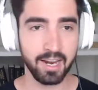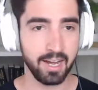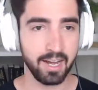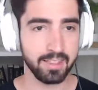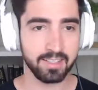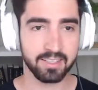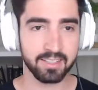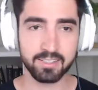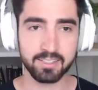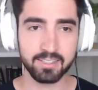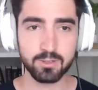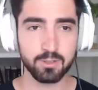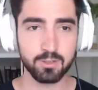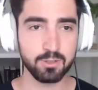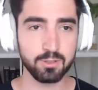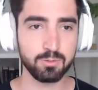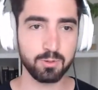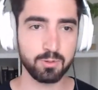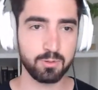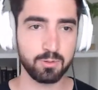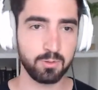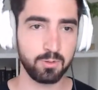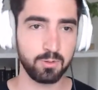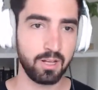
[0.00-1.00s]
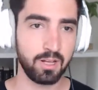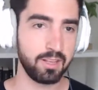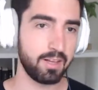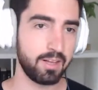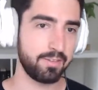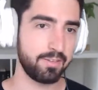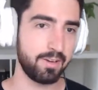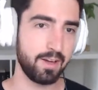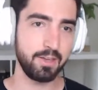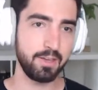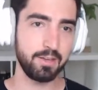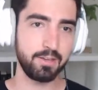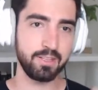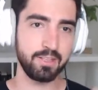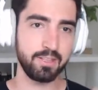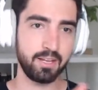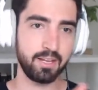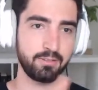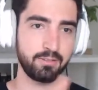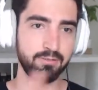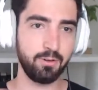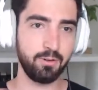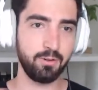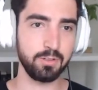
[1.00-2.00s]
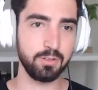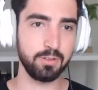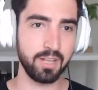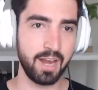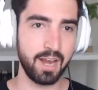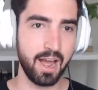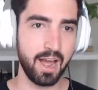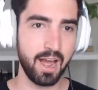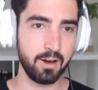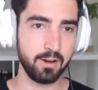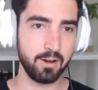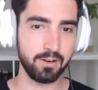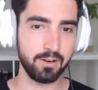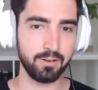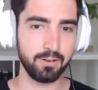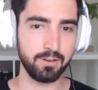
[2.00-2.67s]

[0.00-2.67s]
I think it's super cool. I love how you can like fold it out.